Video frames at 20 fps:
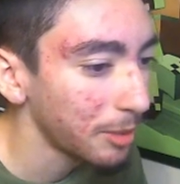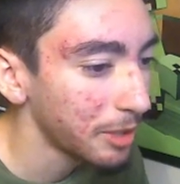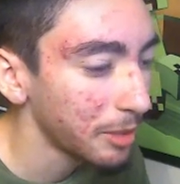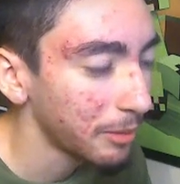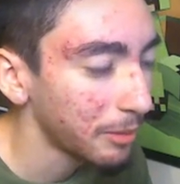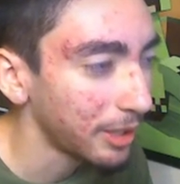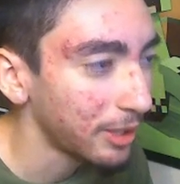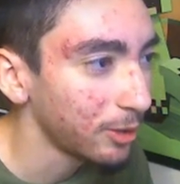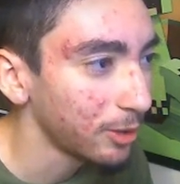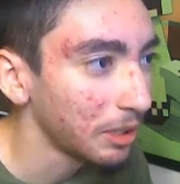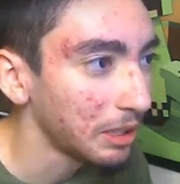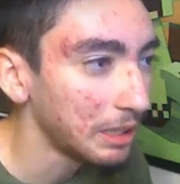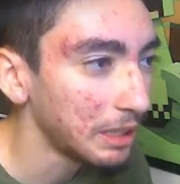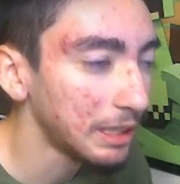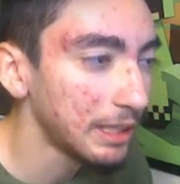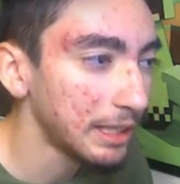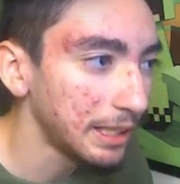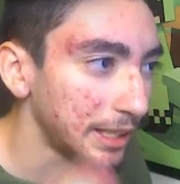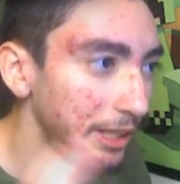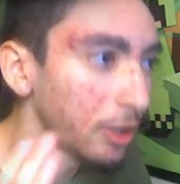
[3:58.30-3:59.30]
I might do a
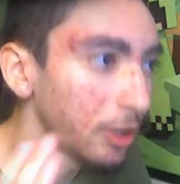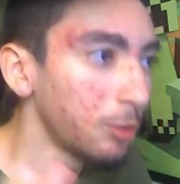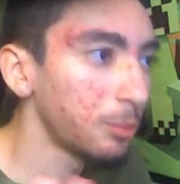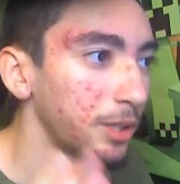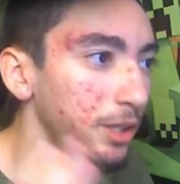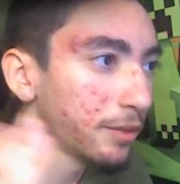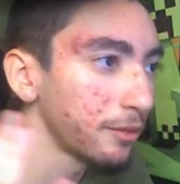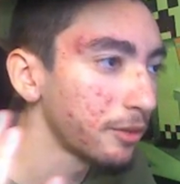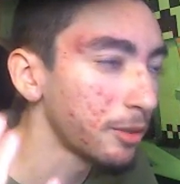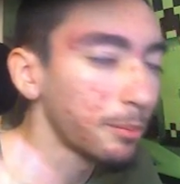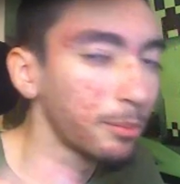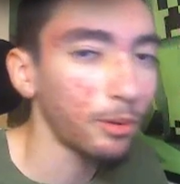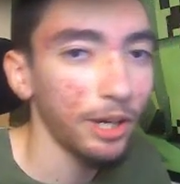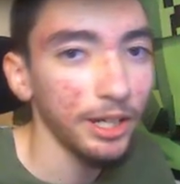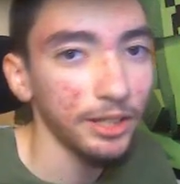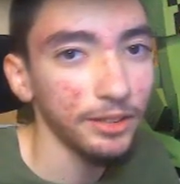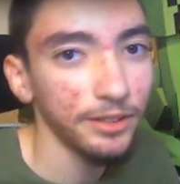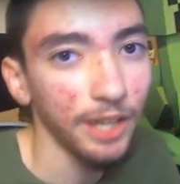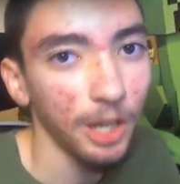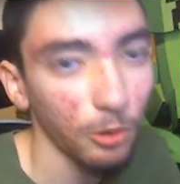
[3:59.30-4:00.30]
little bit of a
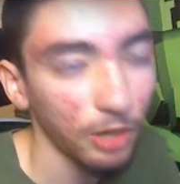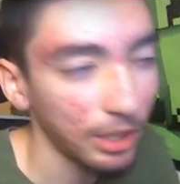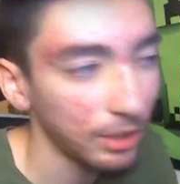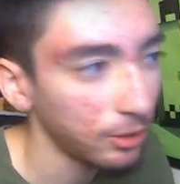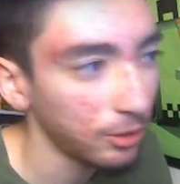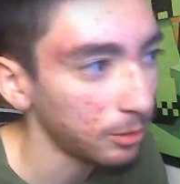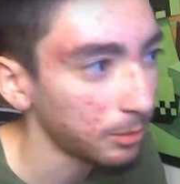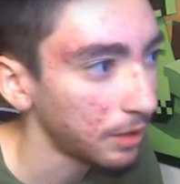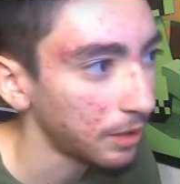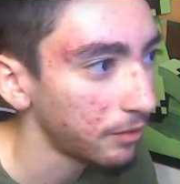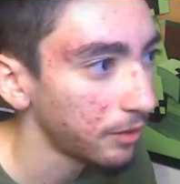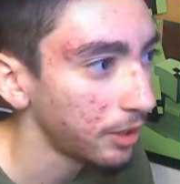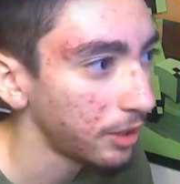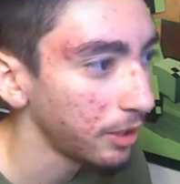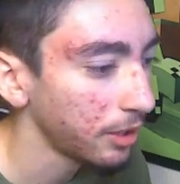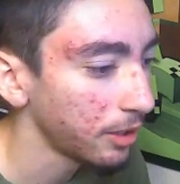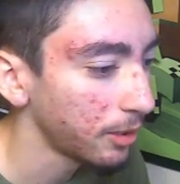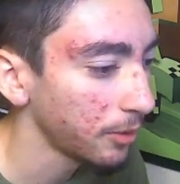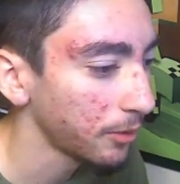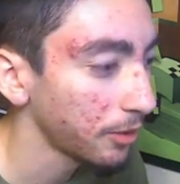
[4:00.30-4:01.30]
breakdown when I do my
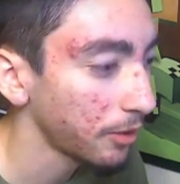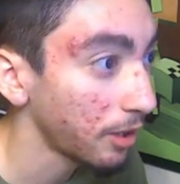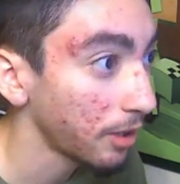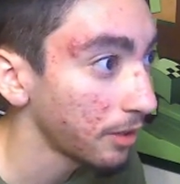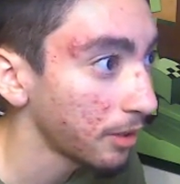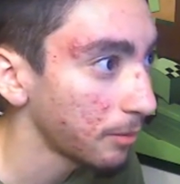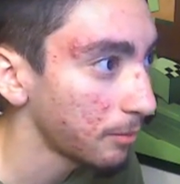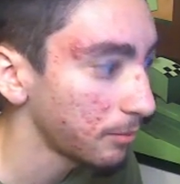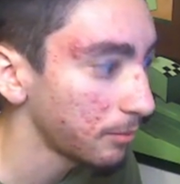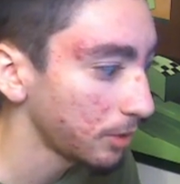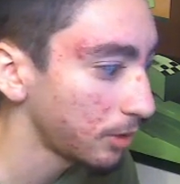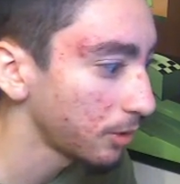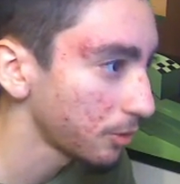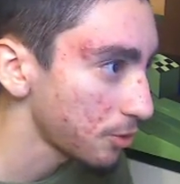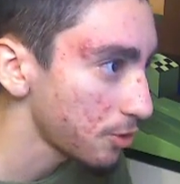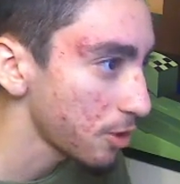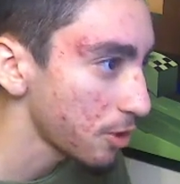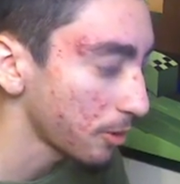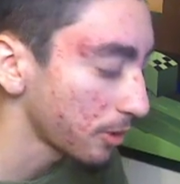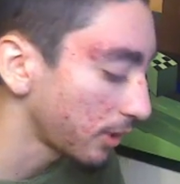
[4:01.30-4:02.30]
videos on them, you know, the
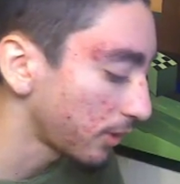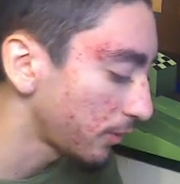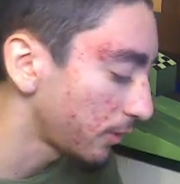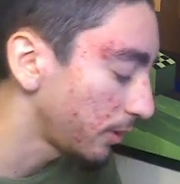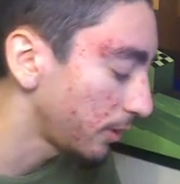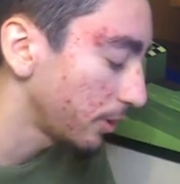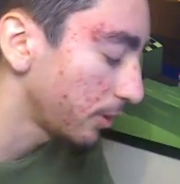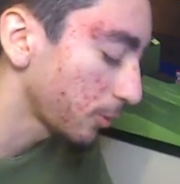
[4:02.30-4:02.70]
showcase videos,